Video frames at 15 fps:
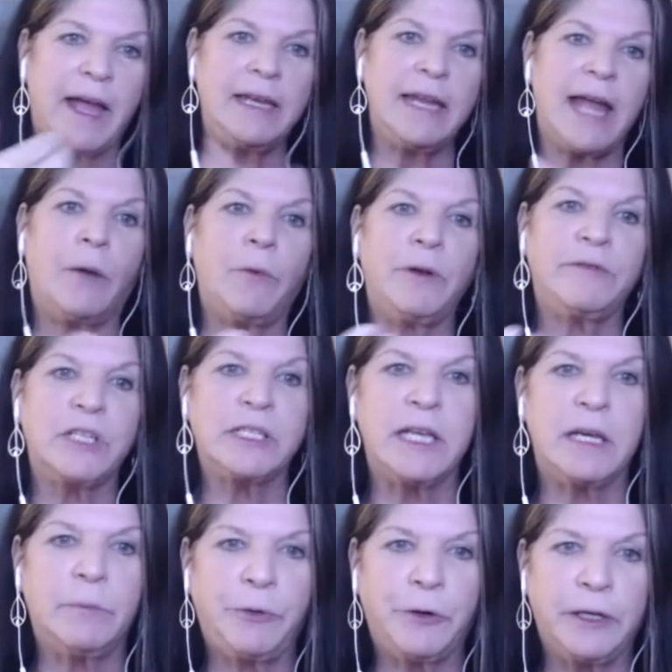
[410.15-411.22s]
And now we've just
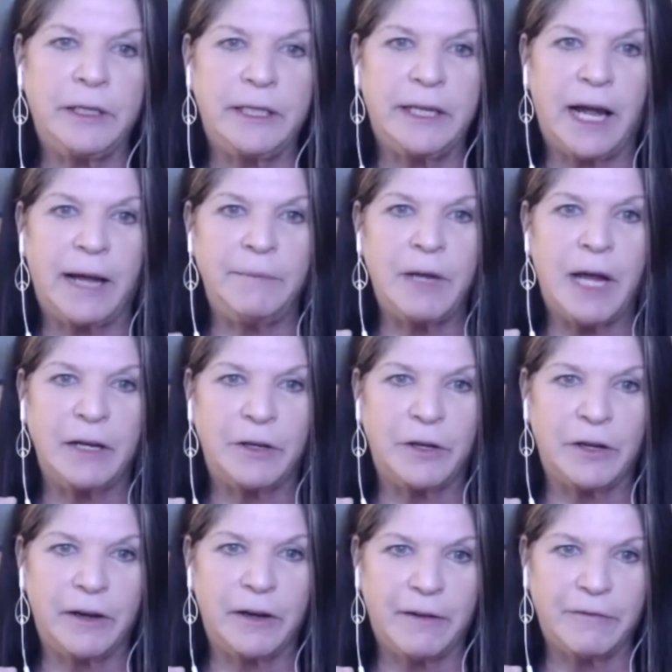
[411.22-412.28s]
imprinted, I'm not good
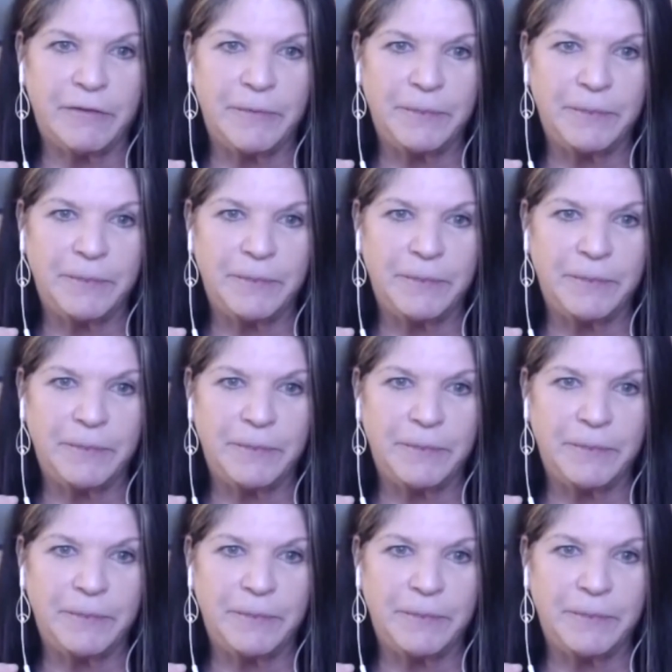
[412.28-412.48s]
enough.